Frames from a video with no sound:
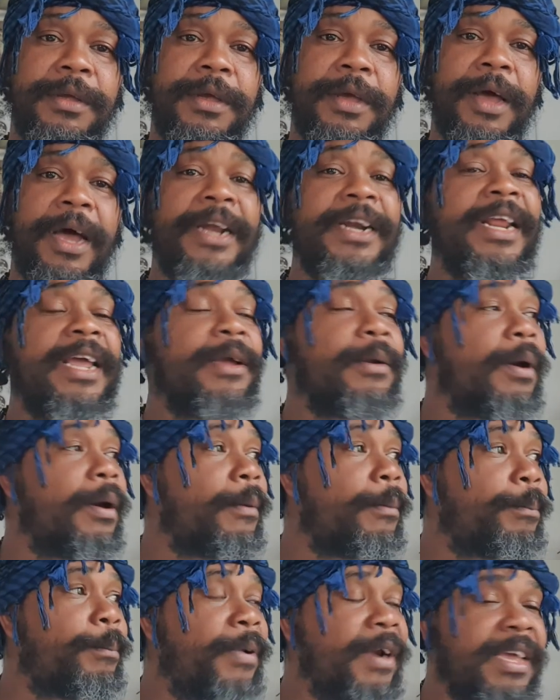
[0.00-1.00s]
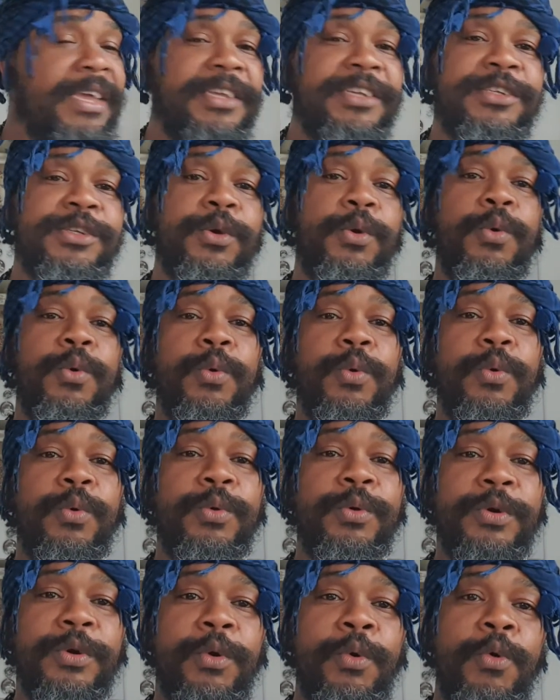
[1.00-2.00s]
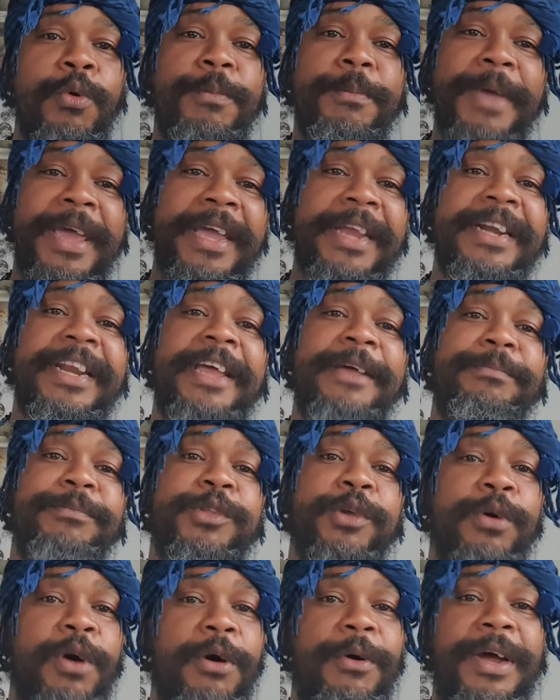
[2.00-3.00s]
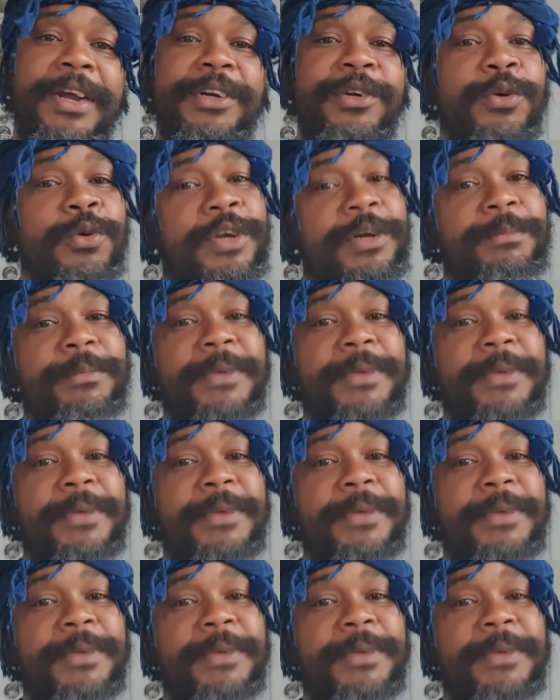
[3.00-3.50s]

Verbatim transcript: And they please who made them to go and do it,